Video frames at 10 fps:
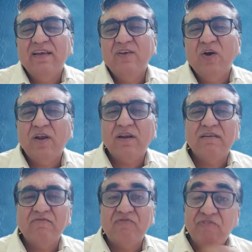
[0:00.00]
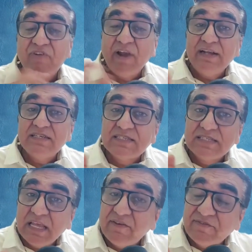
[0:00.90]
your friend's
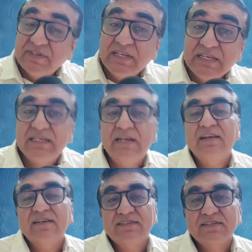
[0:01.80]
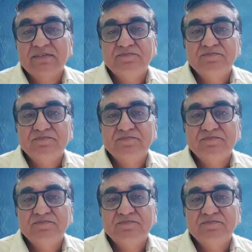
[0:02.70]
safety is at risk.